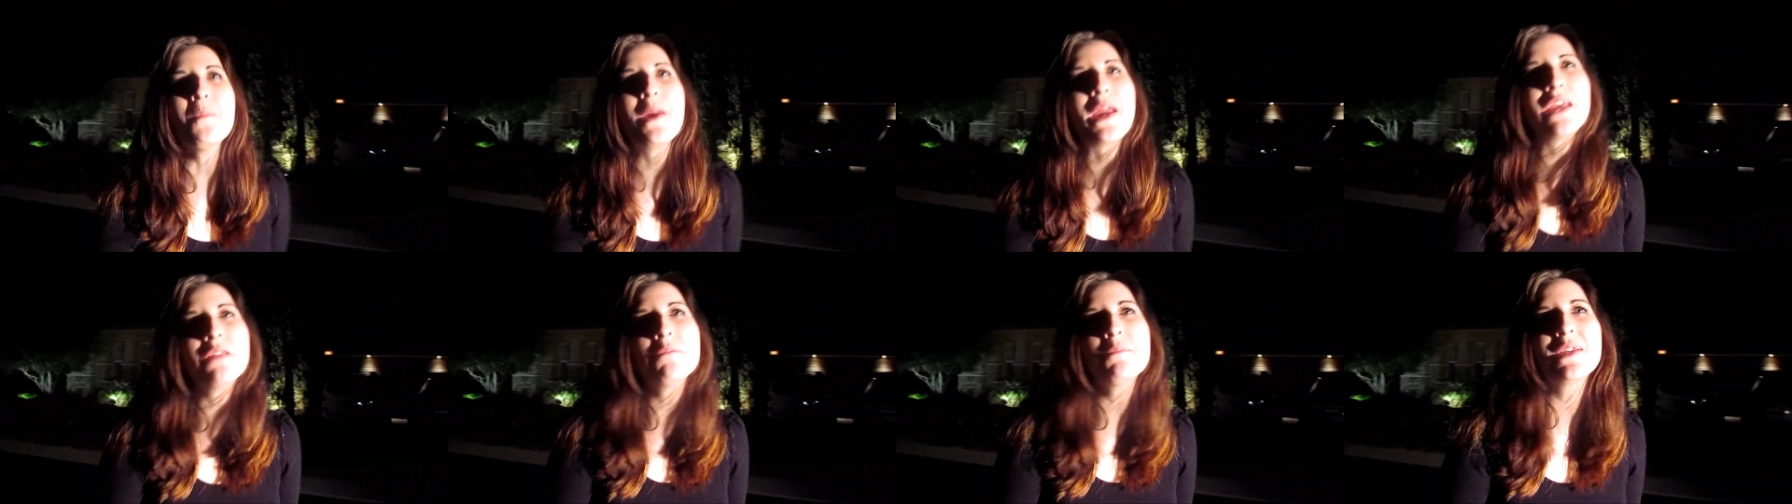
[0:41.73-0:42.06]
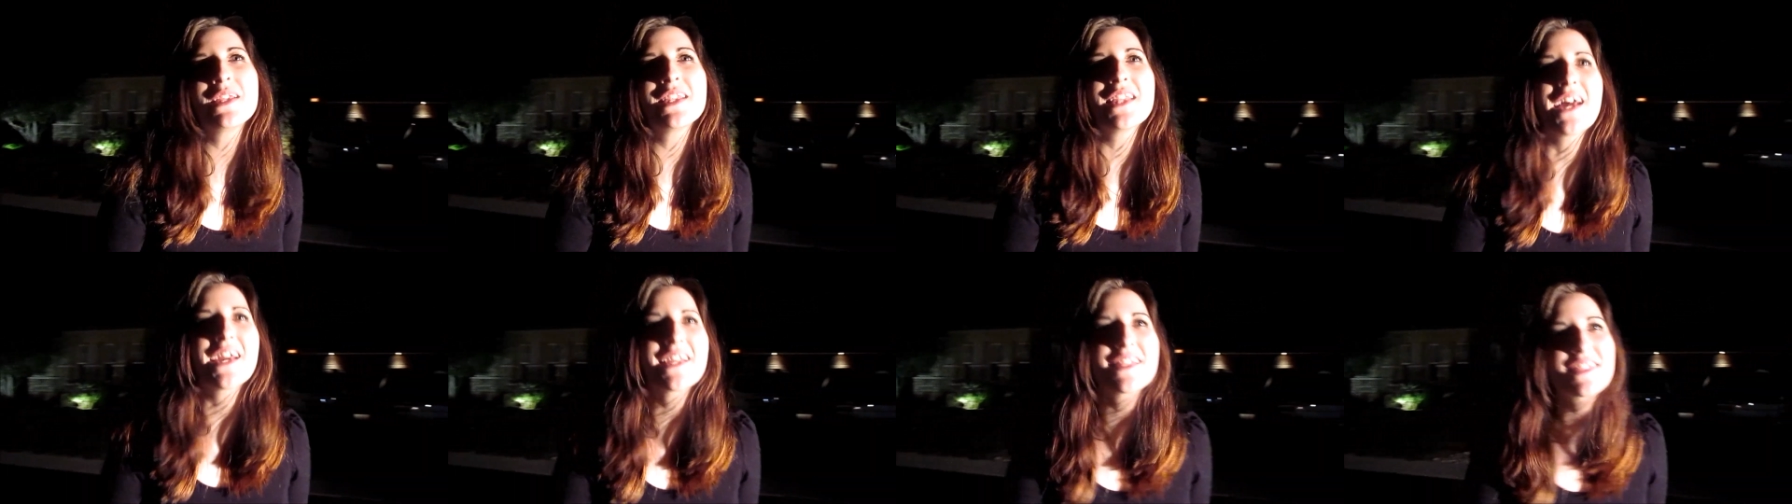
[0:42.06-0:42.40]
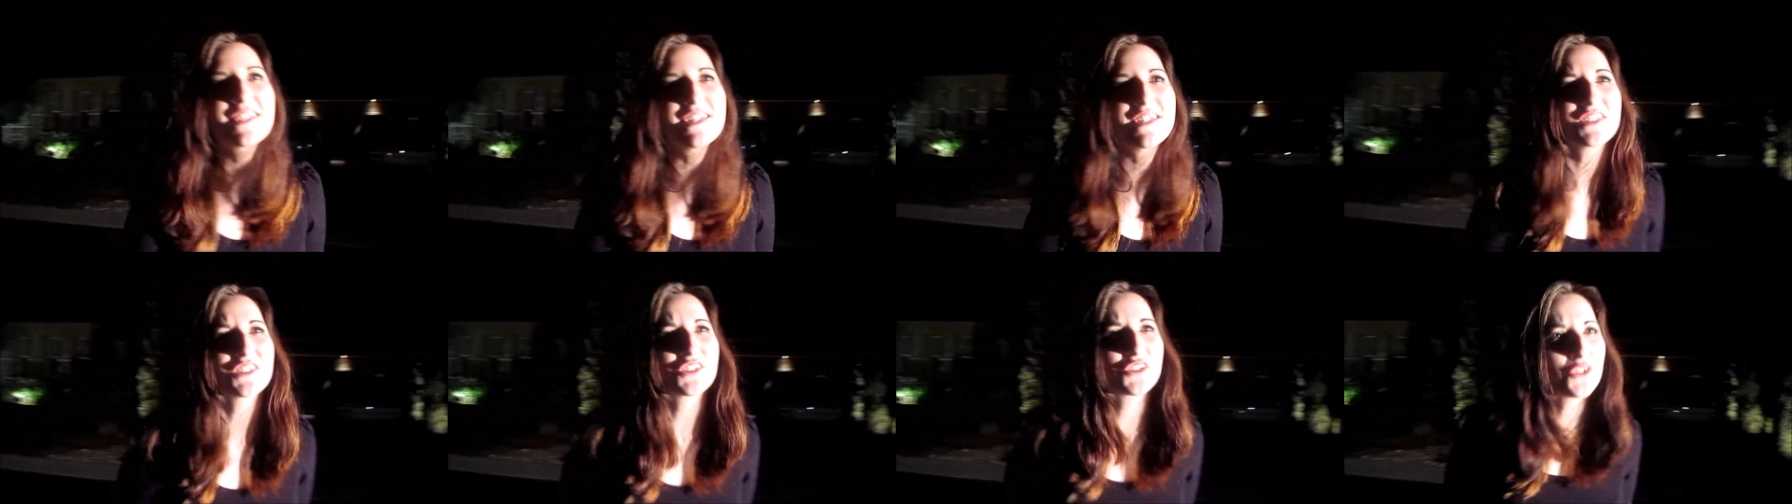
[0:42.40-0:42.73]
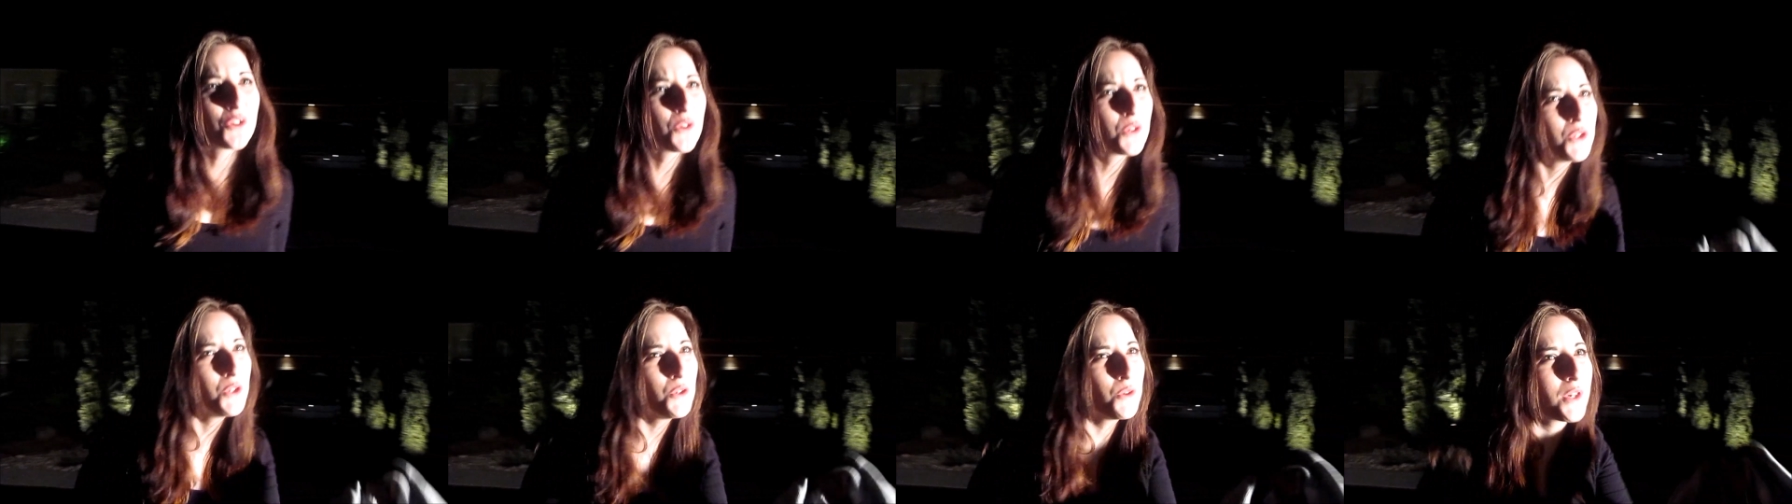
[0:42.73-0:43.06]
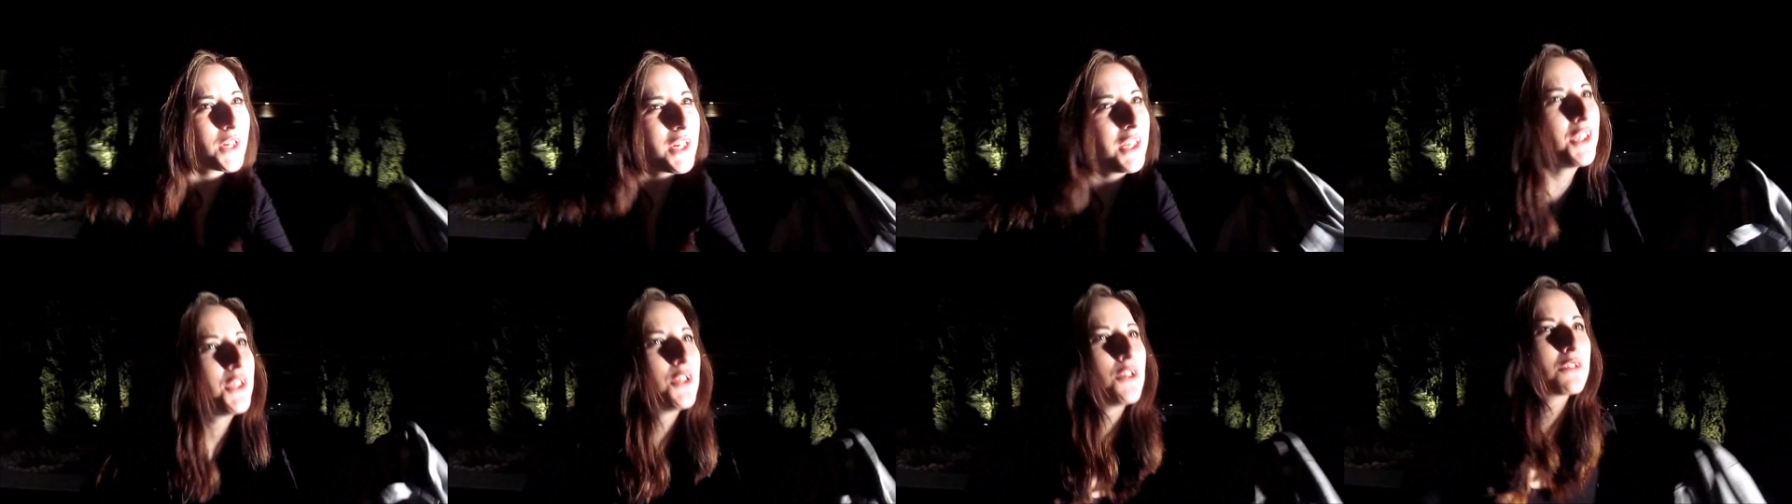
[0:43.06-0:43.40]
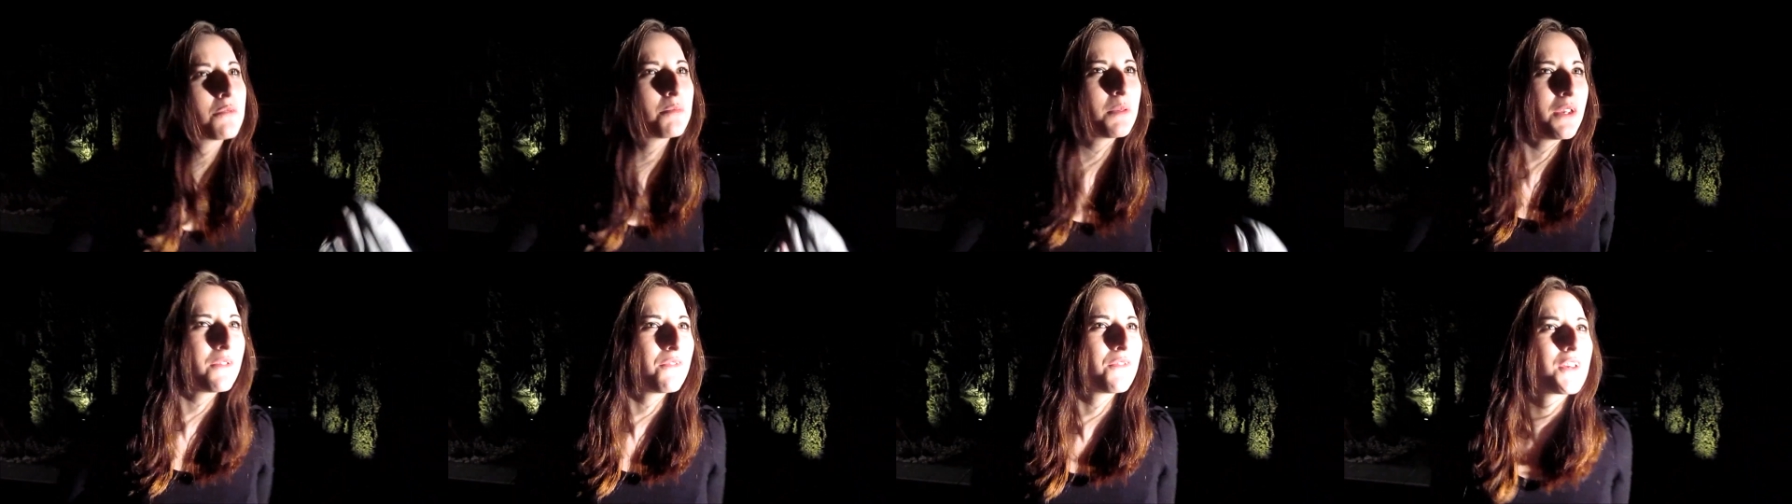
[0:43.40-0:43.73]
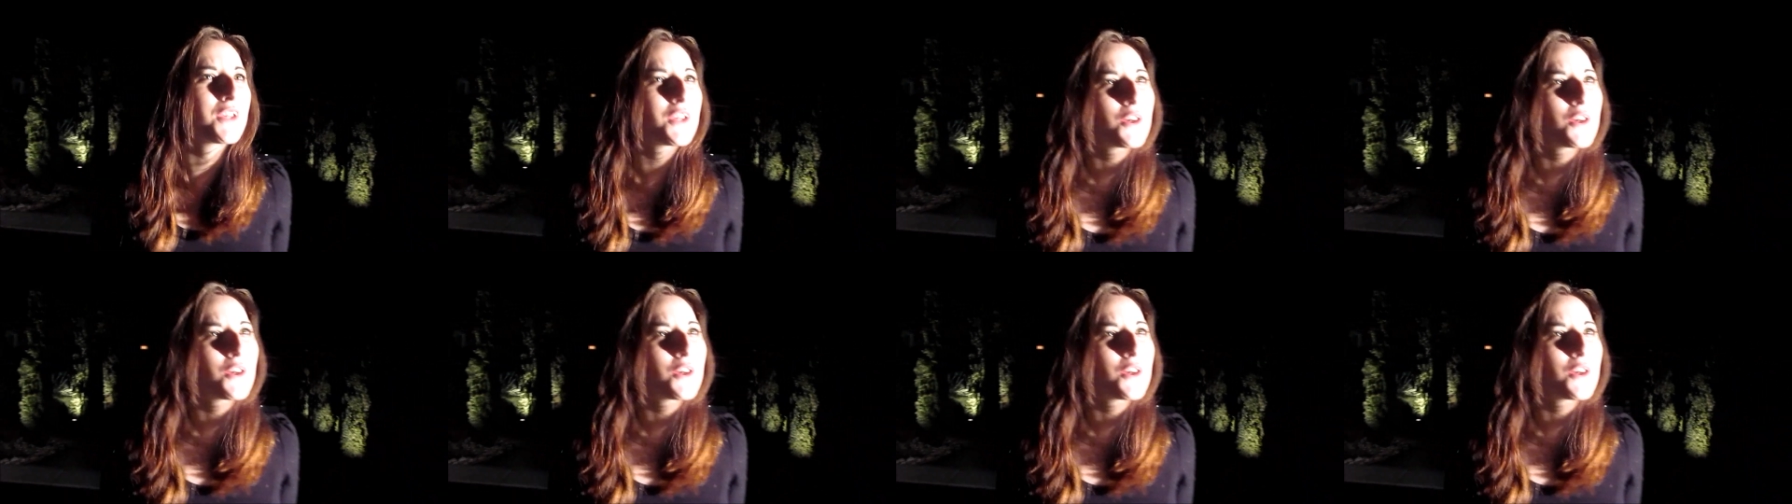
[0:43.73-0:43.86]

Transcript: made me like this, so you can use me for